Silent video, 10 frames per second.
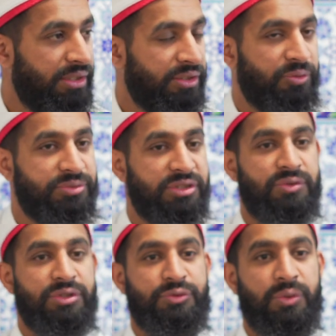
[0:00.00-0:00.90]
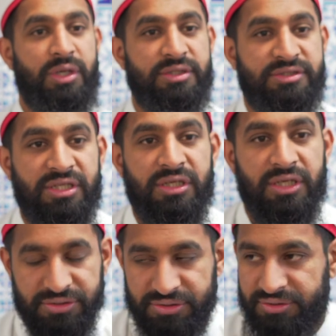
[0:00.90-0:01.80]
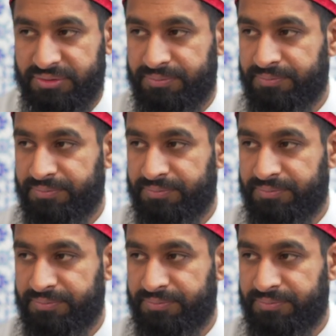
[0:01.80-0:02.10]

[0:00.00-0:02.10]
He comes into this world sinless.